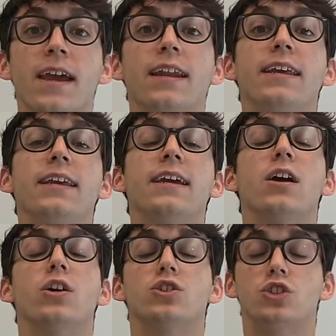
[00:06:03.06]
and He
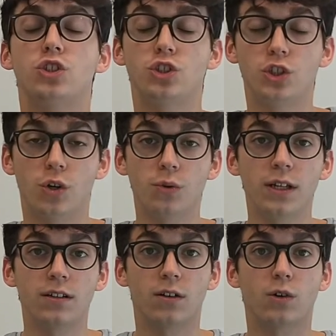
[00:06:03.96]
shone
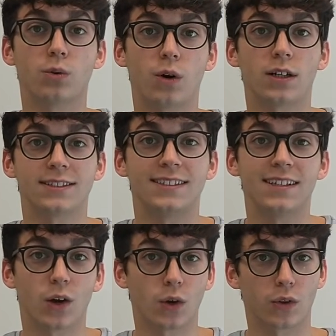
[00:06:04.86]
it across
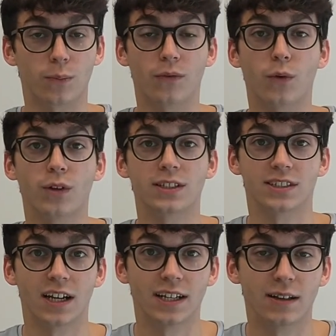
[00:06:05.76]
the earth before the
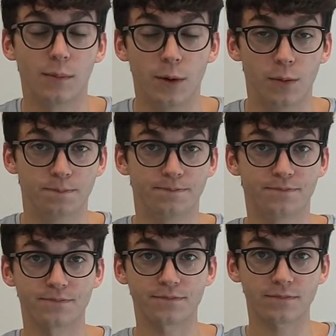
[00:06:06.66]
sun and the moon.
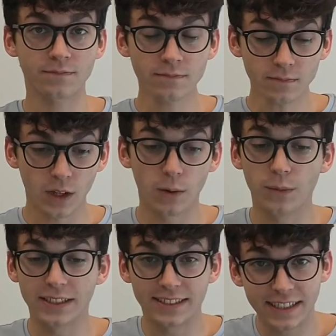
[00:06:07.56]
And
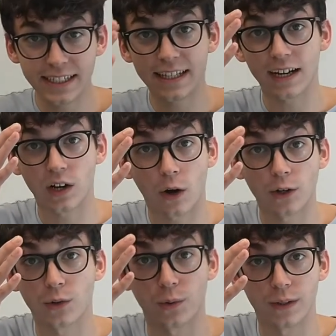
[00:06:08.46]
we see that
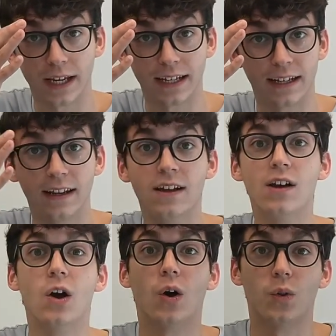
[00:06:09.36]
God created
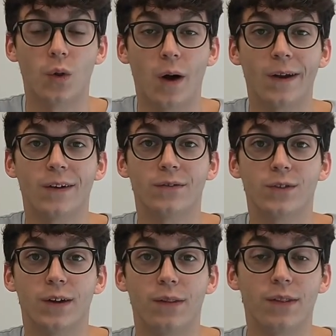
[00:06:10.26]
a lot of
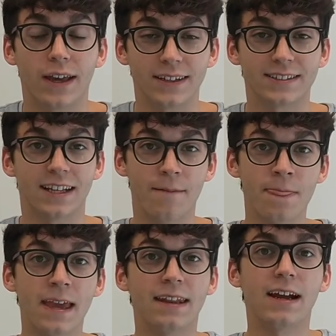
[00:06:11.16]
good things.
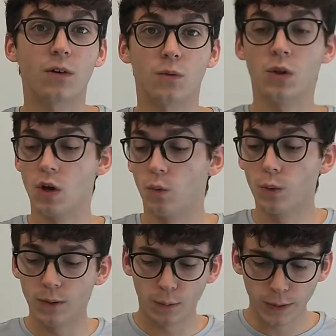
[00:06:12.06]
Now, when
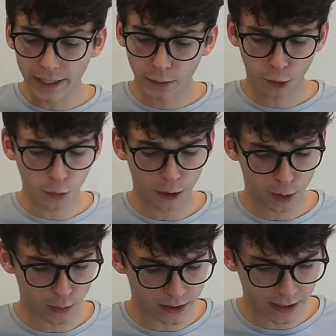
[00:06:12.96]
we read through
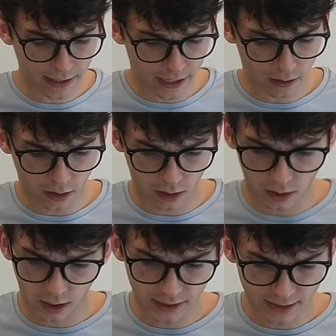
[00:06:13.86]
this, we see that uh,
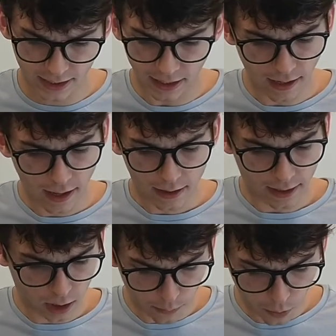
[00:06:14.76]
God said,
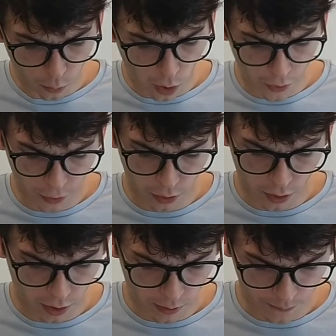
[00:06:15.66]
Let there be water.
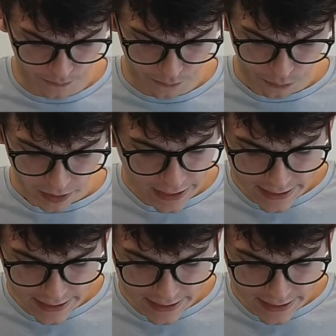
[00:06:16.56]
Um, he